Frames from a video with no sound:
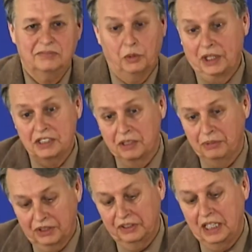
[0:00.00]
What is the
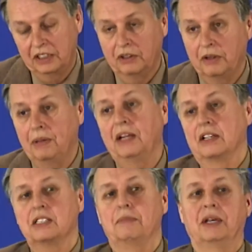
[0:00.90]
Book of Daniel about?
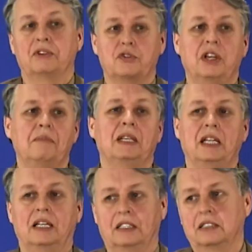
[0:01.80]
It's about dream
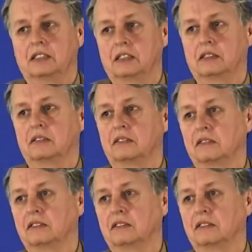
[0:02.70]
analysis.